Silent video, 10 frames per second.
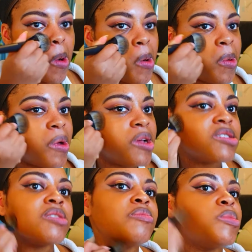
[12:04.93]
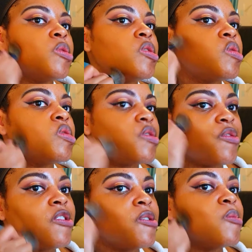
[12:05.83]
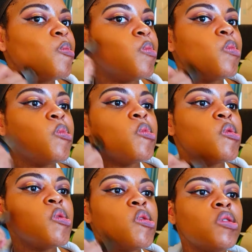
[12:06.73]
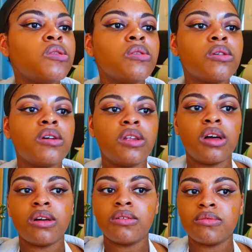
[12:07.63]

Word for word: Oh, it's a beautiful color.